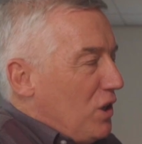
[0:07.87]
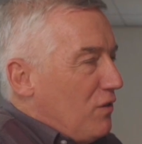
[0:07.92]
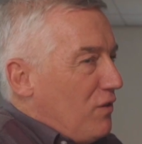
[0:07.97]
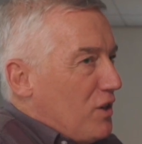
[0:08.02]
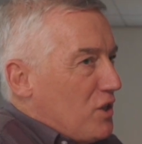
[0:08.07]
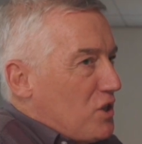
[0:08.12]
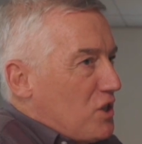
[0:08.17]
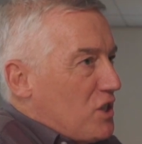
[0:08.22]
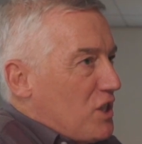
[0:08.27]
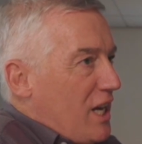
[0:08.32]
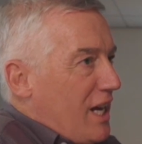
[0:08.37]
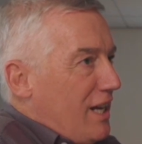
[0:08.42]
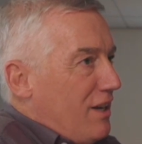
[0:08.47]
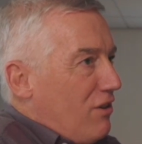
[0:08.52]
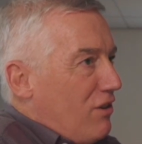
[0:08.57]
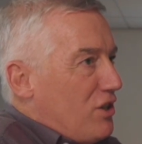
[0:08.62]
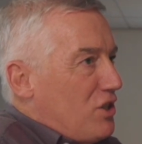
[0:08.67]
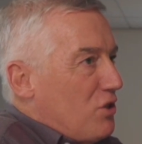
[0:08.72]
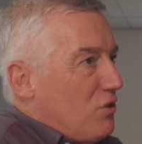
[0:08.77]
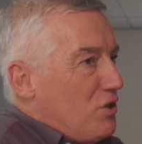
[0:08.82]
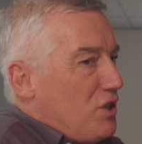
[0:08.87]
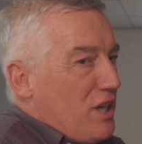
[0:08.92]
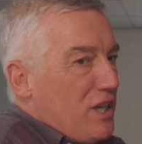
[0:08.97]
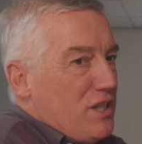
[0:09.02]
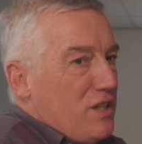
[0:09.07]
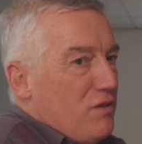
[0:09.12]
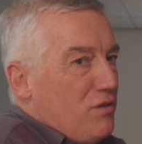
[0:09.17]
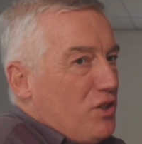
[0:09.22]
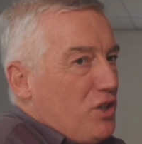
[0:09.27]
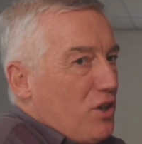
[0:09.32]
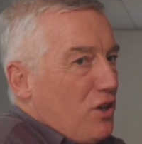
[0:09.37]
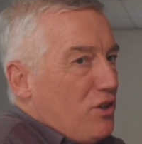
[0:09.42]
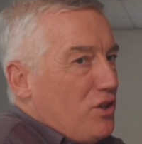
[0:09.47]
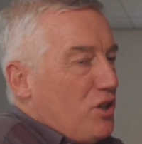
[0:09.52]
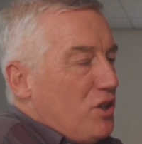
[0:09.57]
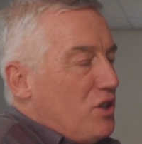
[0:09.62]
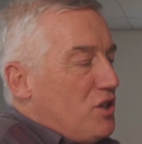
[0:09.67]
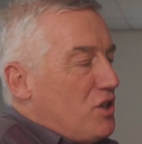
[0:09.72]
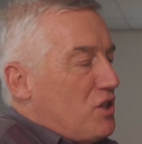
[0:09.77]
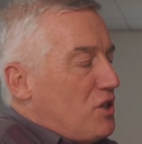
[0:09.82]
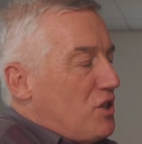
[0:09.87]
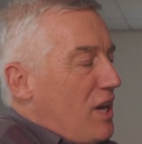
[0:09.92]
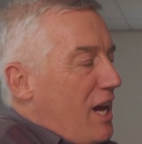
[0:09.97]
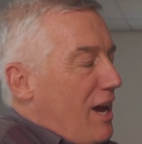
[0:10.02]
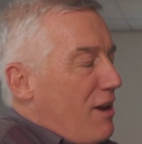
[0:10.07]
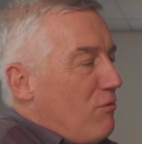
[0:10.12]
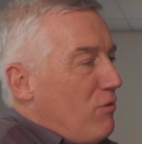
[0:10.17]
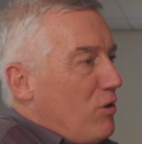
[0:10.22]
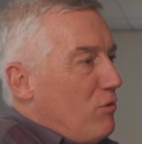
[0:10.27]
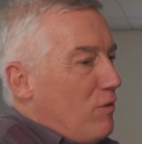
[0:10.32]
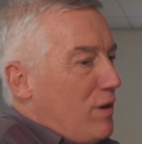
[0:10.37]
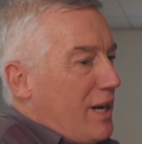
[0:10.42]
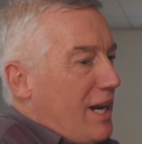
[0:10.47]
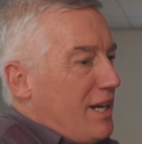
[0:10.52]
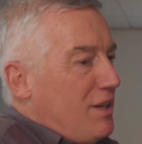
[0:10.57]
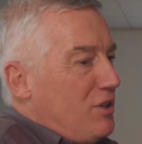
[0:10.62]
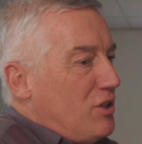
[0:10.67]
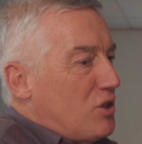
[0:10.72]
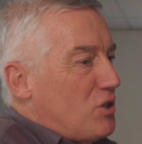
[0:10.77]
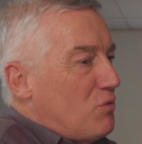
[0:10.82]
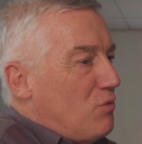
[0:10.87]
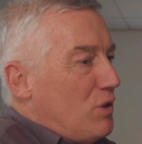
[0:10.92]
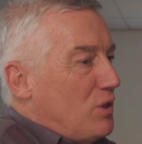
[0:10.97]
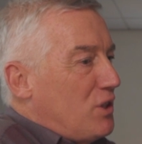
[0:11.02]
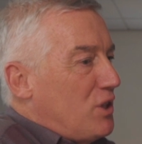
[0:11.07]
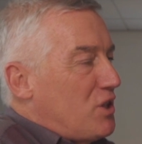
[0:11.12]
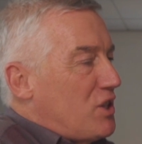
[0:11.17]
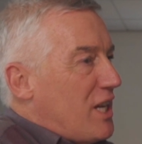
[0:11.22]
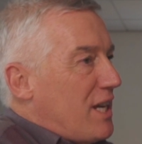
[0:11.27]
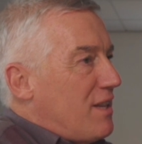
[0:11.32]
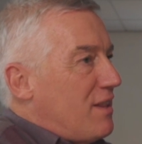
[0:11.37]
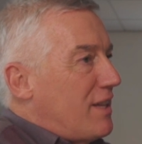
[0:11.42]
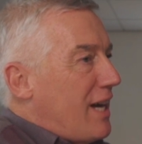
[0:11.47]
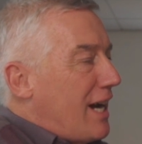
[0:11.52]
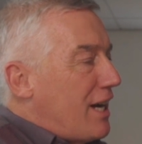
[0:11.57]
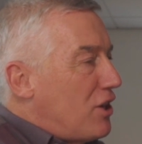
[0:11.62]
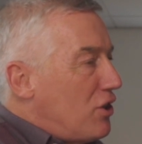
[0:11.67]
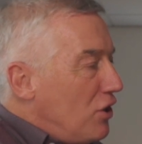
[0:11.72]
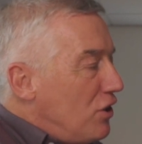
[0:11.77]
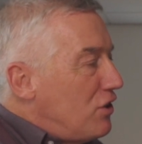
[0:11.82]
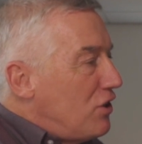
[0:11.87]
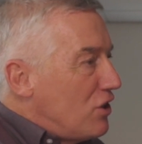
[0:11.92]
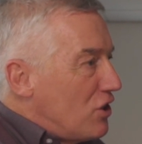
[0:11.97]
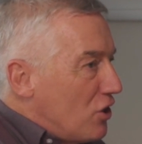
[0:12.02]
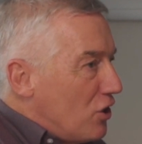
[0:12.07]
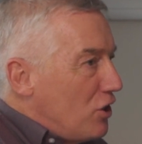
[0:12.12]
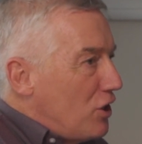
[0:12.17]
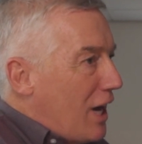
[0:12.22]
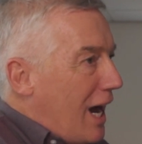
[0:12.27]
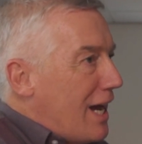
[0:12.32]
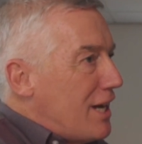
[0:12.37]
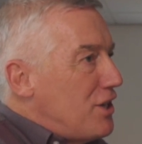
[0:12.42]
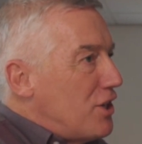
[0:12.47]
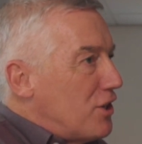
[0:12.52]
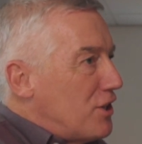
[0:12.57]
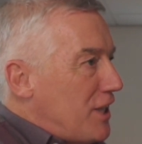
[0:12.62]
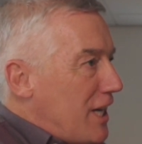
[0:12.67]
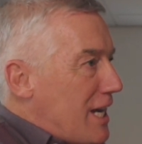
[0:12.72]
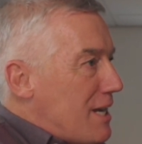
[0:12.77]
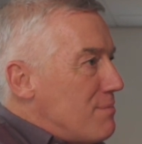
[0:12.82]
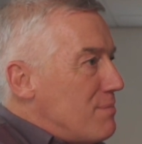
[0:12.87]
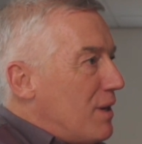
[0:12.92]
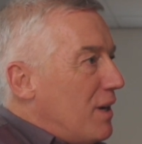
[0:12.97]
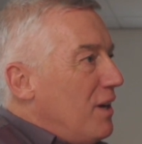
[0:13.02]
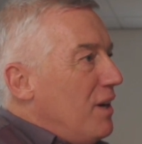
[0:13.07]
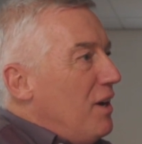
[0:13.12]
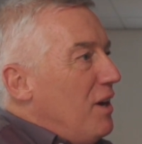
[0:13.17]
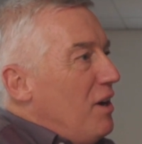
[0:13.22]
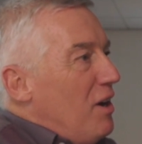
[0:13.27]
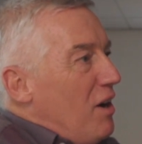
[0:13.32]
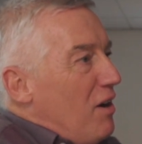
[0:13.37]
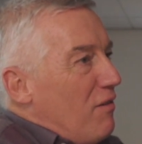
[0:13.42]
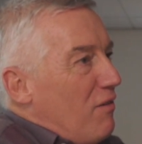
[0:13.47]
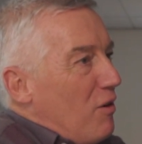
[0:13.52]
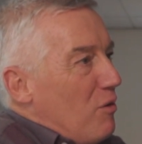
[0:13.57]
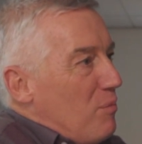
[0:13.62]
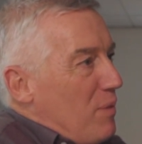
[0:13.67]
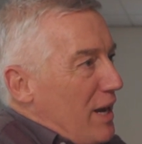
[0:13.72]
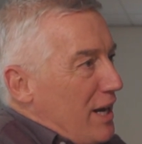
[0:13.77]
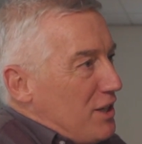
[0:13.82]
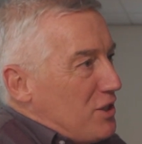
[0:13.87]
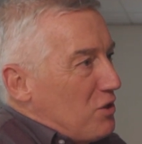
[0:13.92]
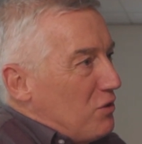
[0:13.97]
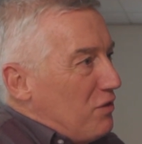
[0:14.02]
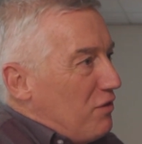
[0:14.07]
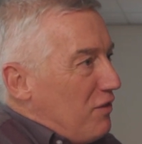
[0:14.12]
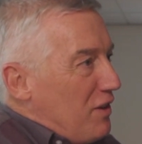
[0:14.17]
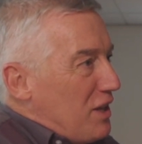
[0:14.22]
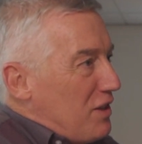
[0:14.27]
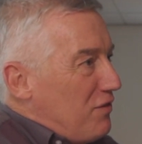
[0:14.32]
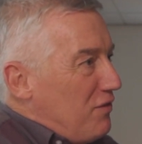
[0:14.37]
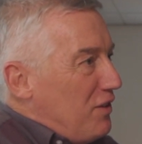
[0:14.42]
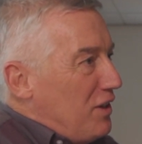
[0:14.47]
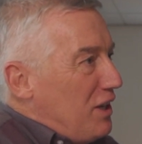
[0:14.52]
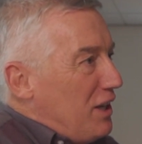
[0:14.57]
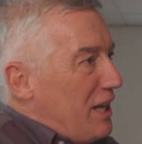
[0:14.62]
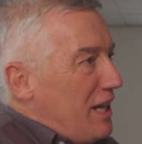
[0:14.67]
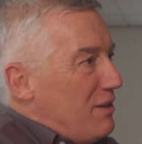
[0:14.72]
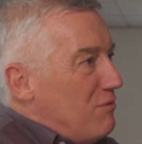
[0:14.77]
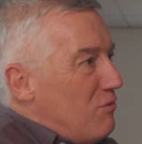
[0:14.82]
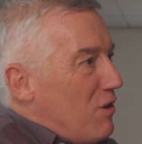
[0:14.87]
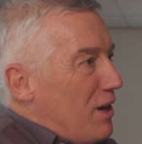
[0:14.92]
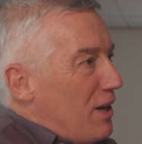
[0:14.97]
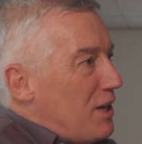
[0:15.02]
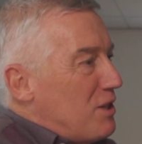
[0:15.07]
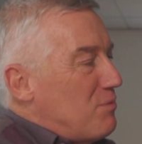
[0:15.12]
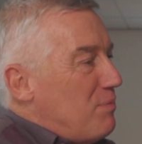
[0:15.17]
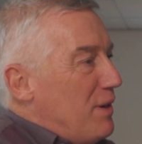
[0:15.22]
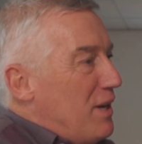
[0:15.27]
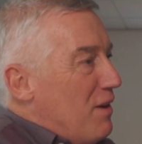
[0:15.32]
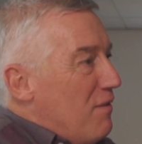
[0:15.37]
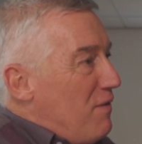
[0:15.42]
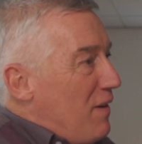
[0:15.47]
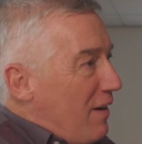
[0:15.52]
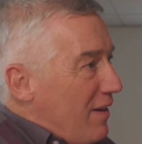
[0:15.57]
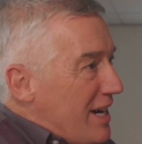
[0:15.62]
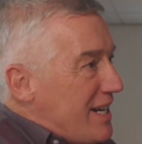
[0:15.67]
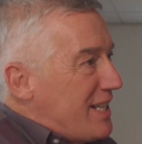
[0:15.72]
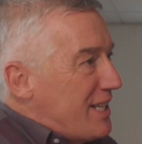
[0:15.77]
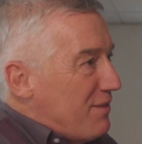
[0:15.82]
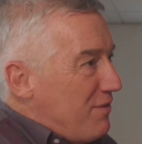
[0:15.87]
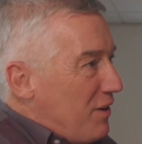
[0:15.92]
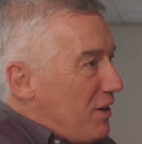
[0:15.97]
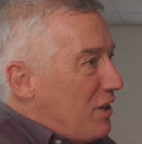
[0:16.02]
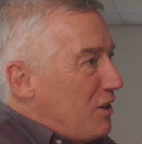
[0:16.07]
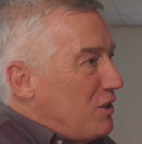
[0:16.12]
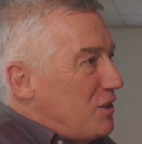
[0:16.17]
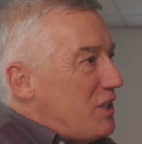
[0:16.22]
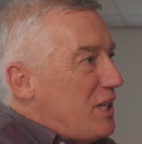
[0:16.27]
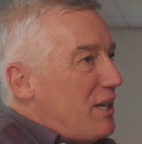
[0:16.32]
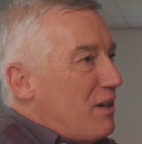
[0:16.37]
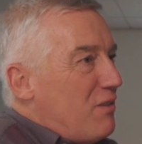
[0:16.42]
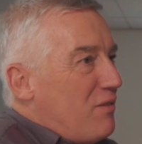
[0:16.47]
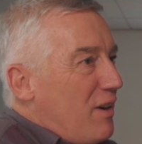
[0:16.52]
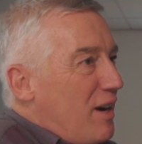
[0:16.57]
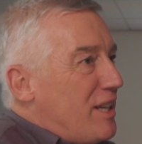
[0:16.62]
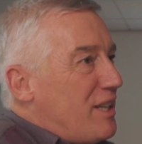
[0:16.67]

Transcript: of us in our Association of Churches, Edwin, when I just want to say thank you to you and your team for being so faithful in what has been a very difficult year, very